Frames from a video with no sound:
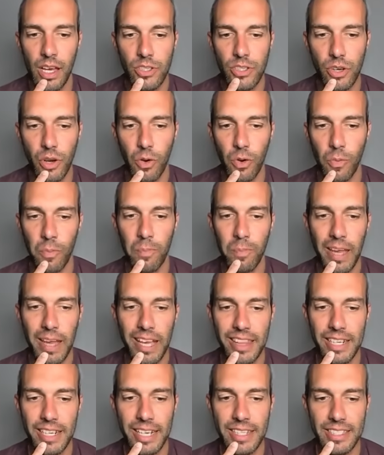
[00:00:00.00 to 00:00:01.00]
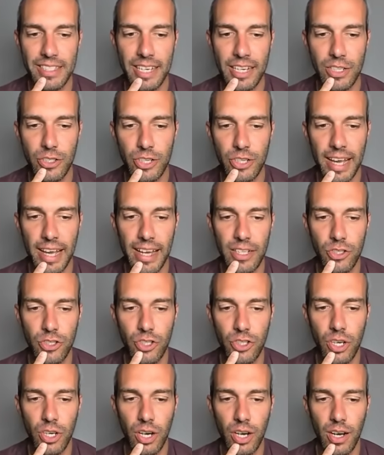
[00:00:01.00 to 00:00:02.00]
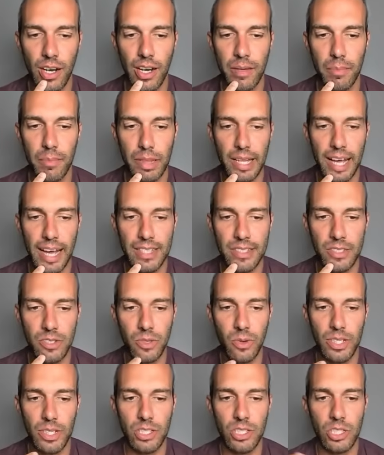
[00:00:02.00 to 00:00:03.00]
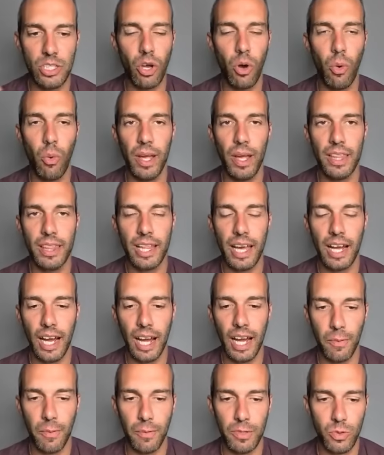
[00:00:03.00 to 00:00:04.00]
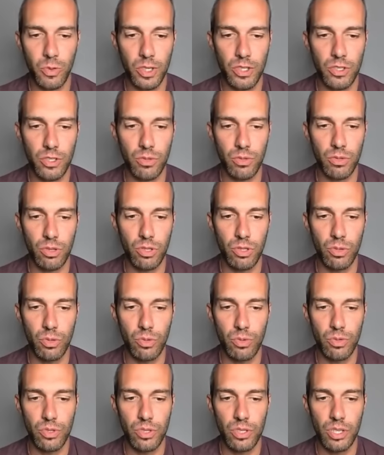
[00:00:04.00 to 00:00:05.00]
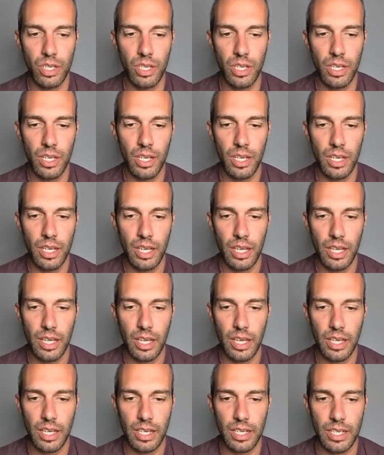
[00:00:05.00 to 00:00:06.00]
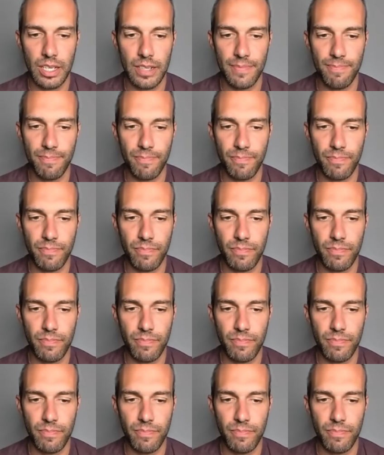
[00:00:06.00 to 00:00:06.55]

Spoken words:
So make the Night Slash catch on Blastoise, knowing that I was going to lose the